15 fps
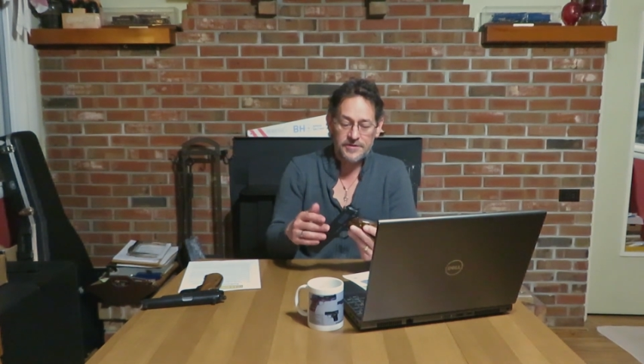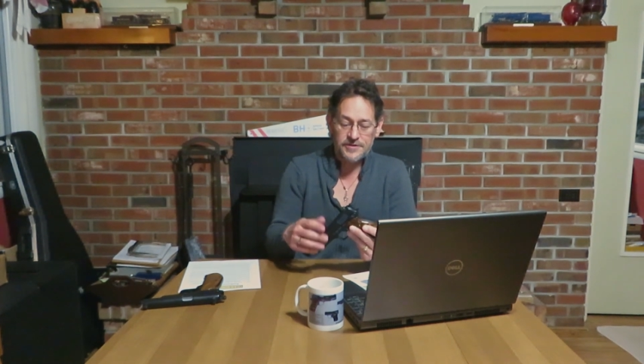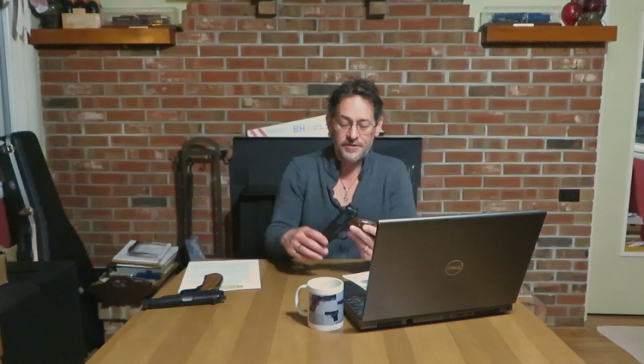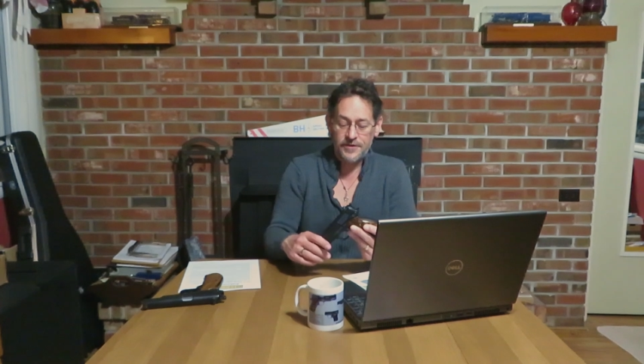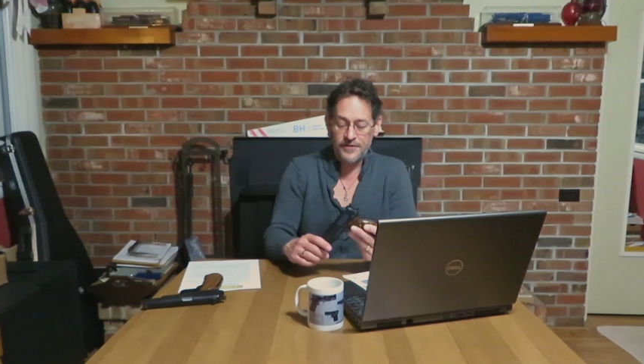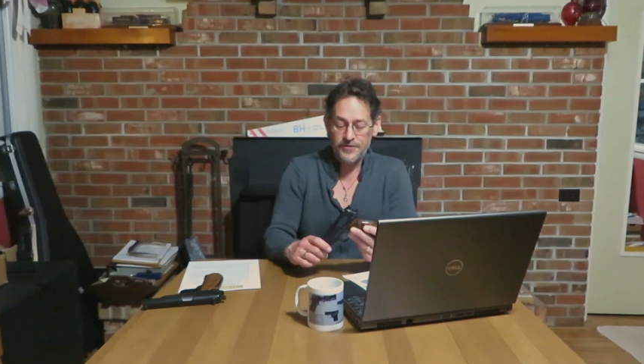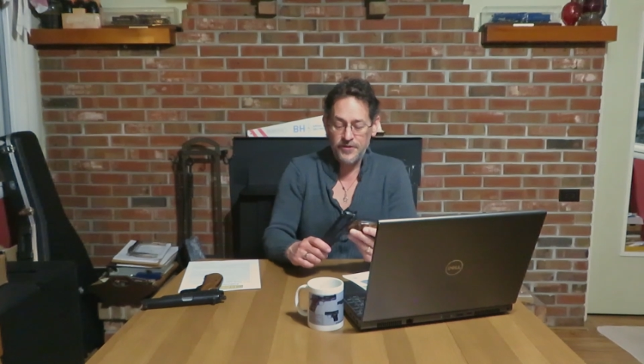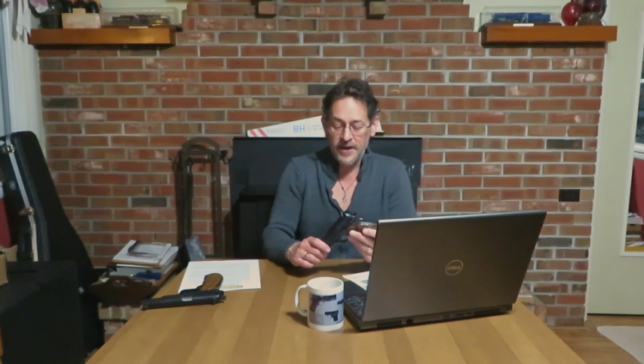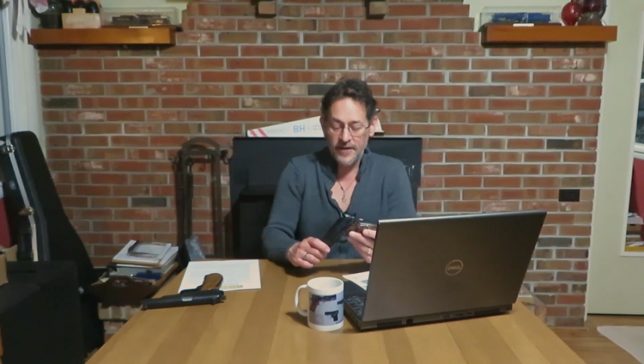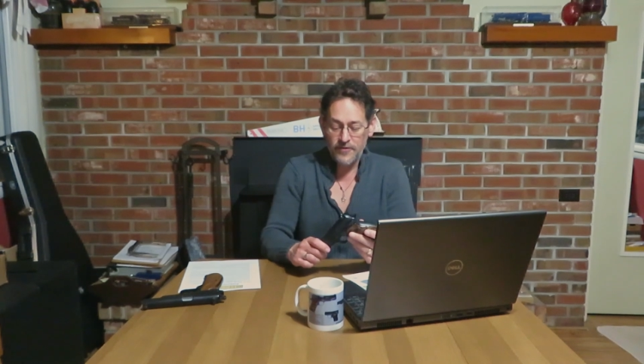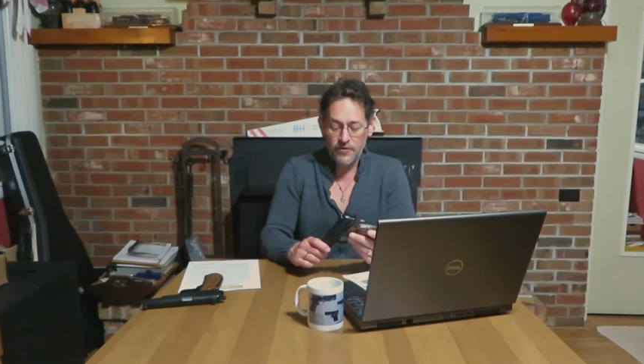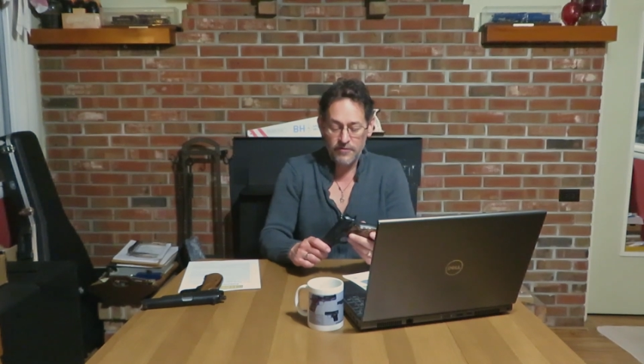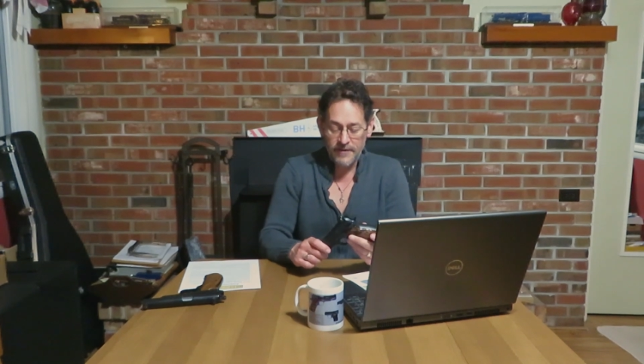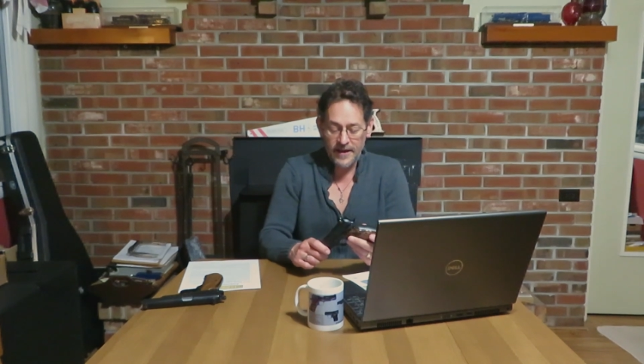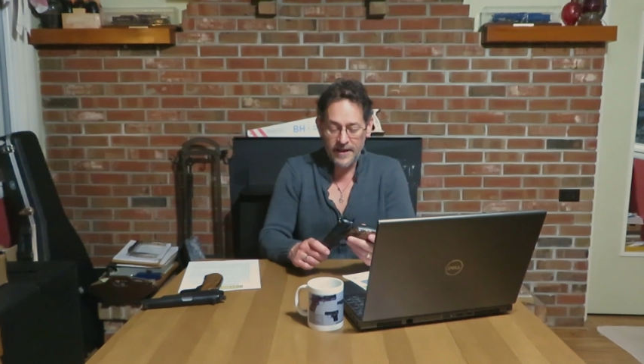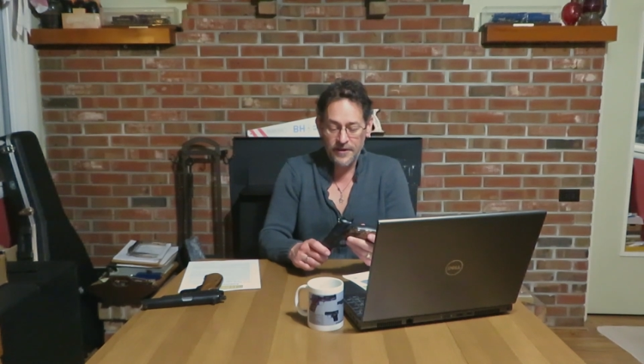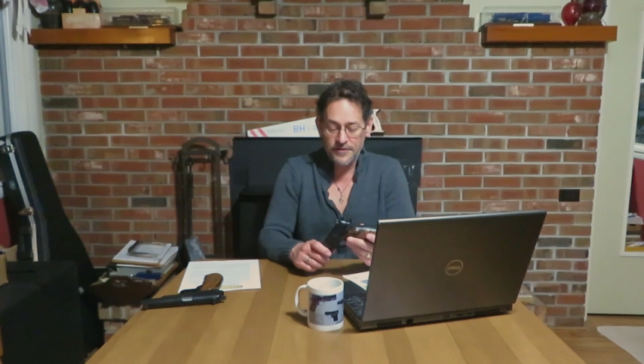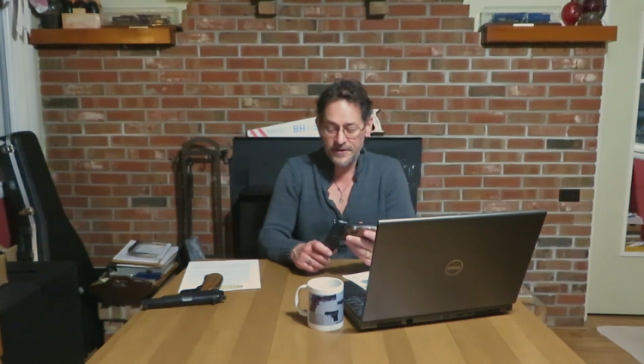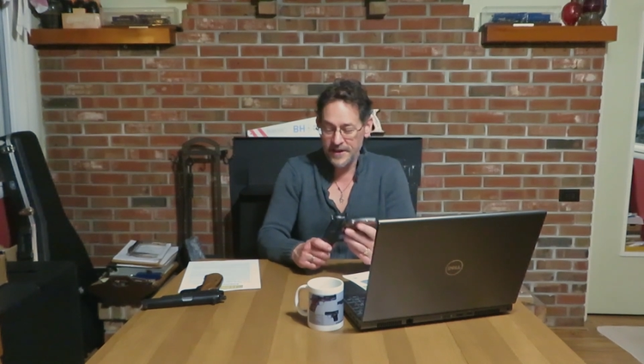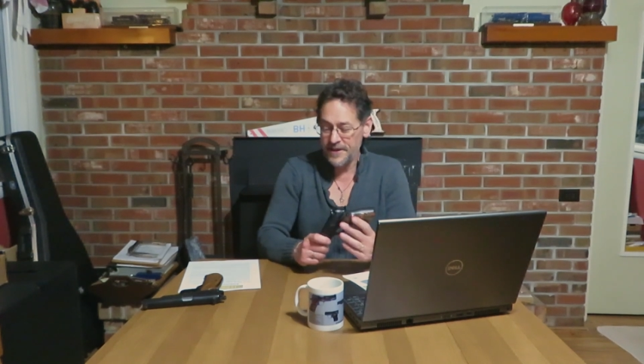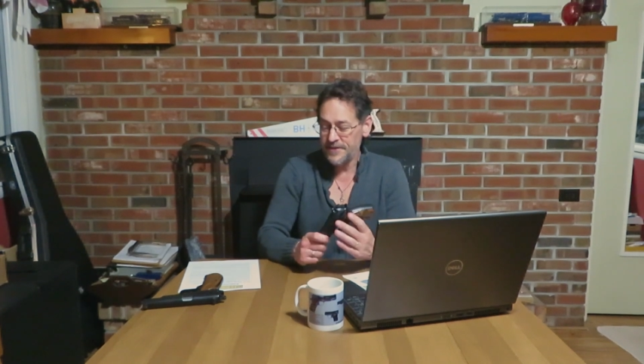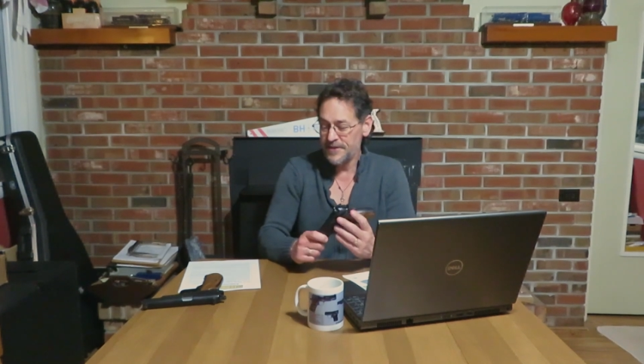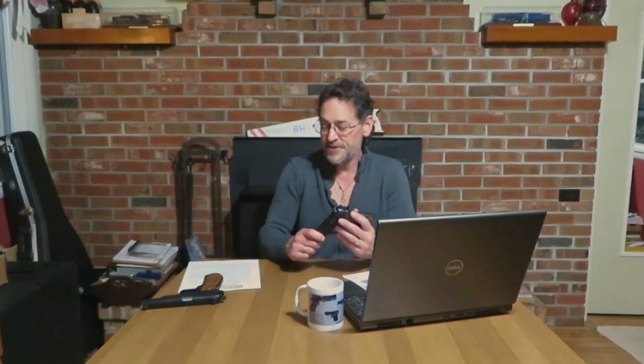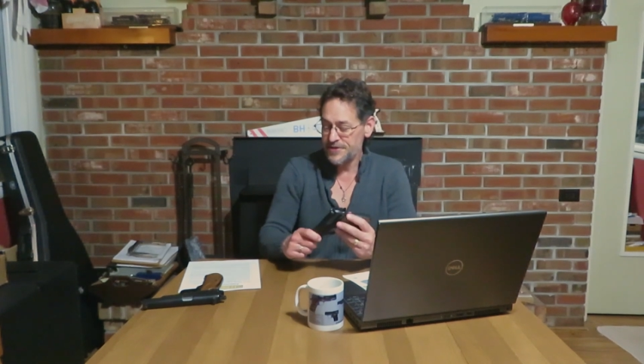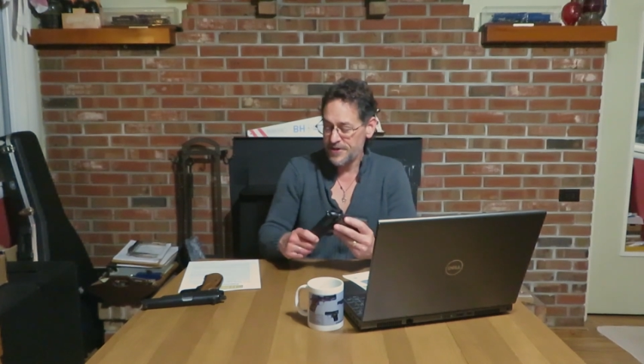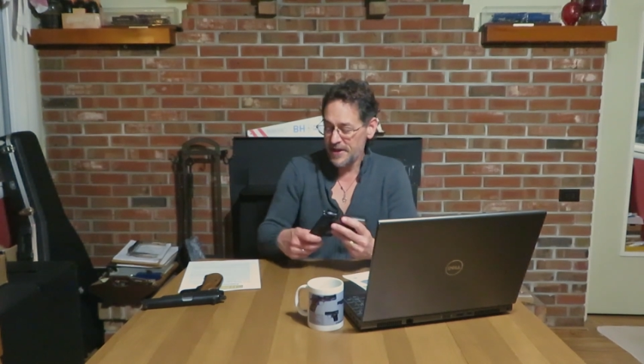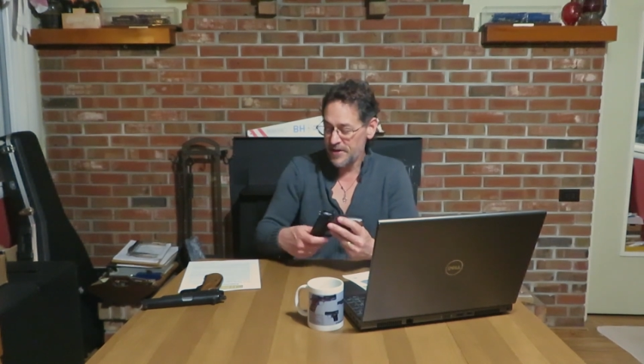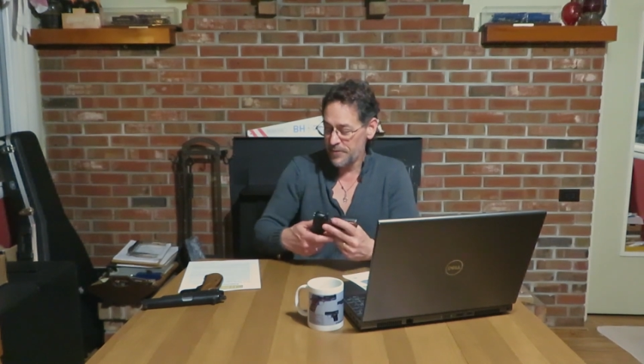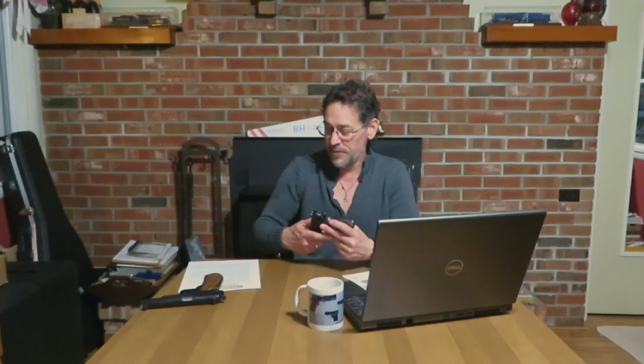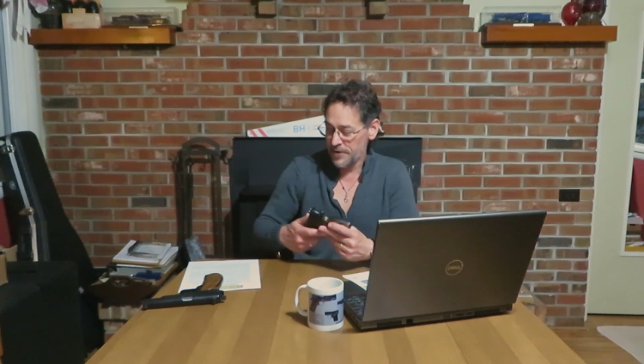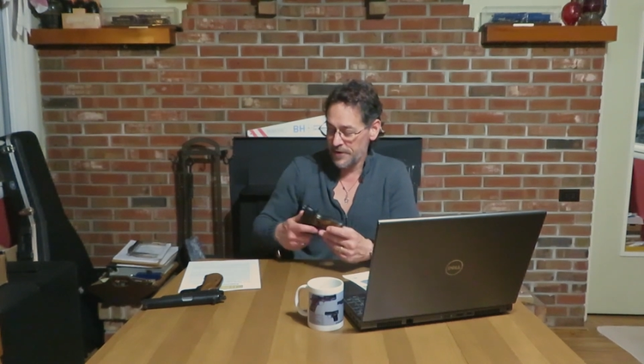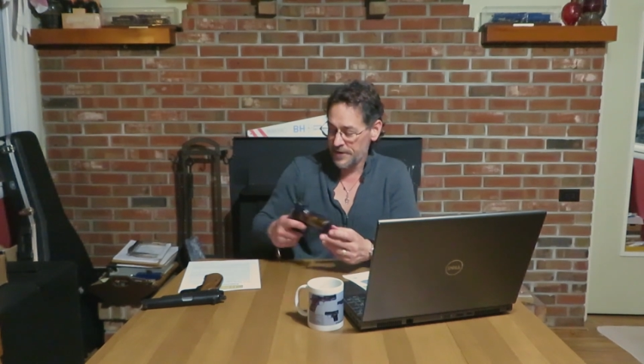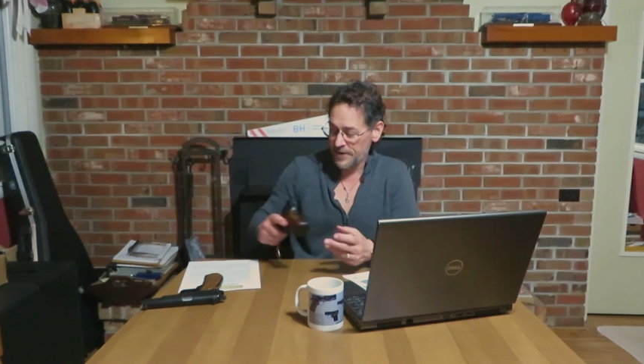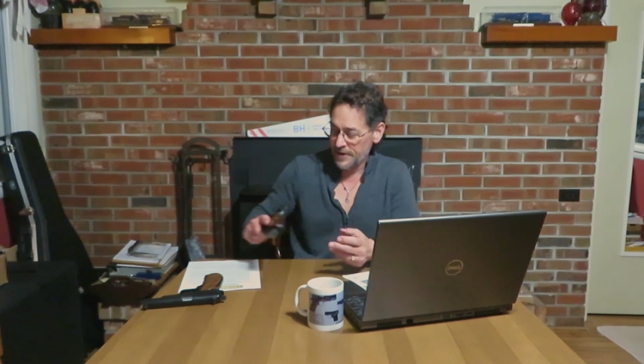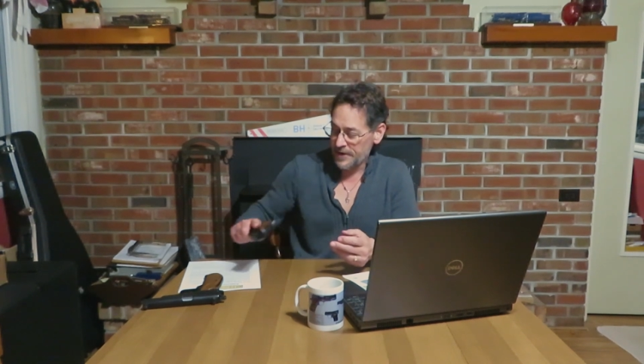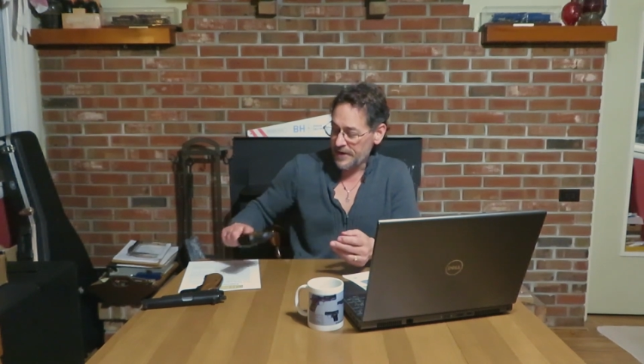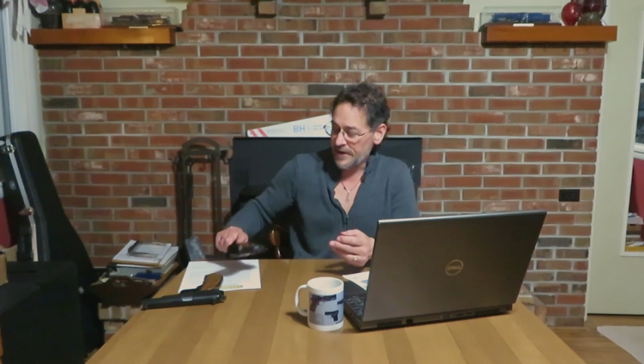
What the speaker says: So if you have a round in the chamber